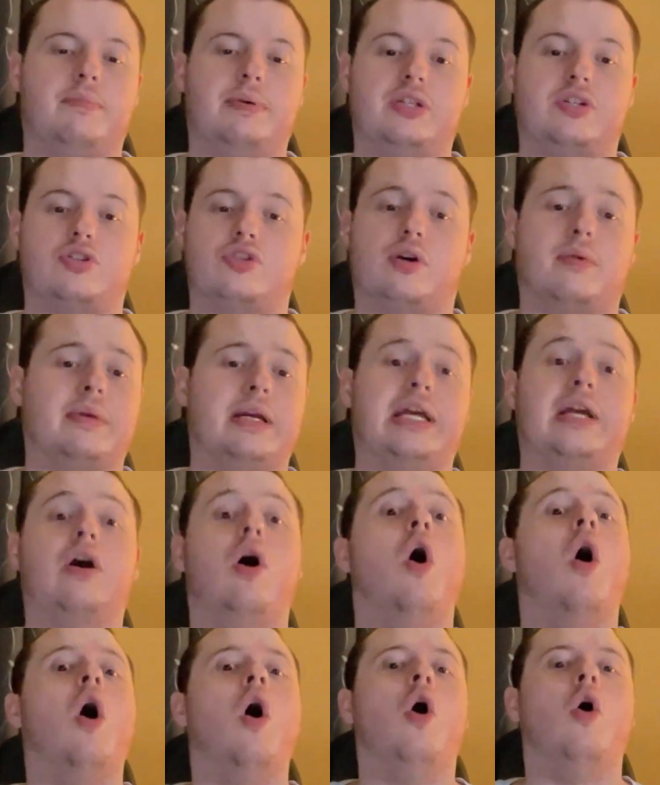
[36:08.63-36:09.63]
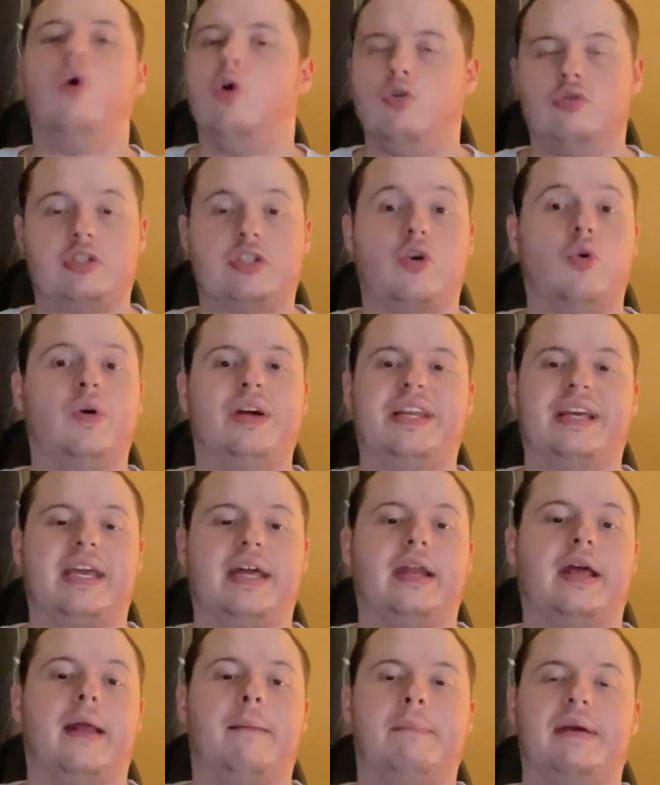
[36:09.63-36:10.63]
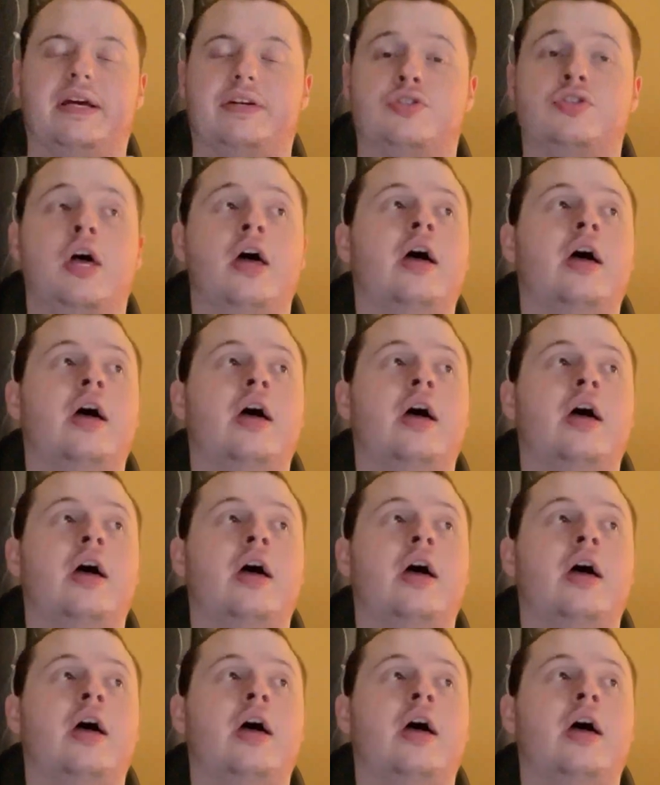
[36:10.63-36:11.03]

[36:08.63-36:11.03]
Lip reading: be determining who is going to get in, because